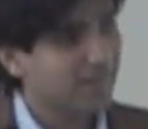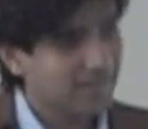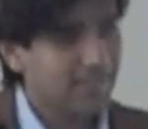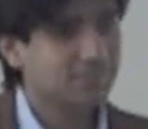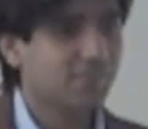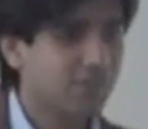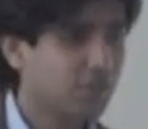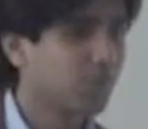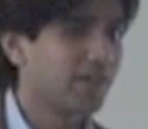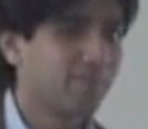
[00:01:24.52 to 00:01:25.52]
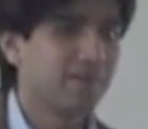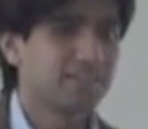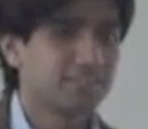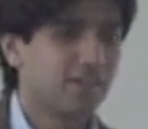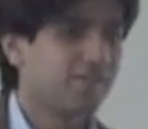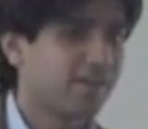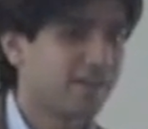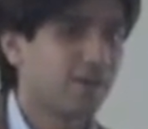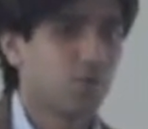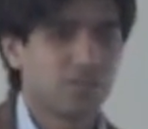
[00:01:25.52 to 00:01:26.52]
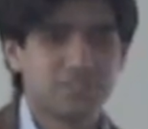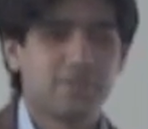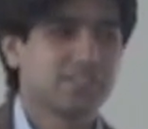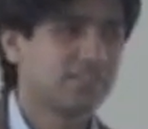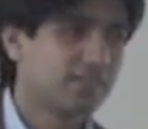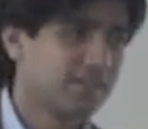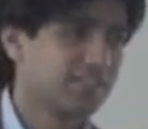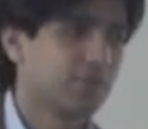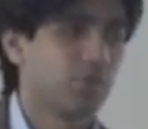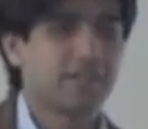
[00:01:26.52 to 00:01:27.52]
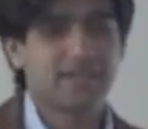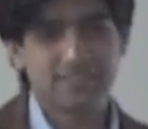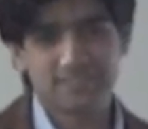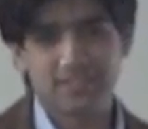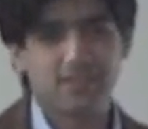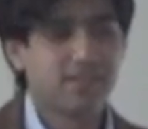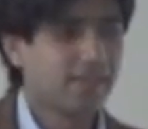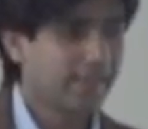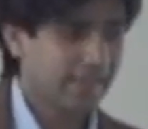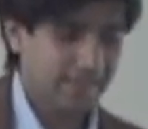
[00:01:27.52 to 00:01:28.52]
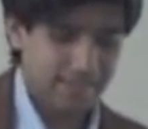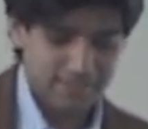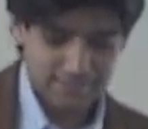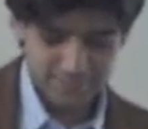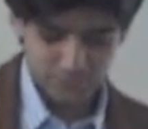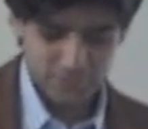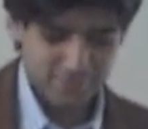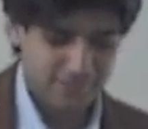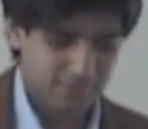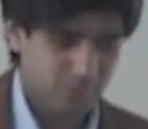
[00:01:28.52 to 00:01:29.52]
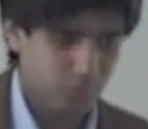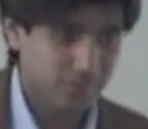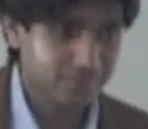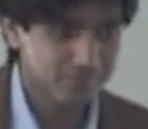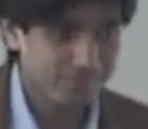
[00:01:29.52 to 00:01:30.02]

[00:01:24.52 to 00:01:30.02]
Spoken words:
at least 15 to 20 minutes trying to figure out what's the best integration, what can I say, and this is what I've come up with.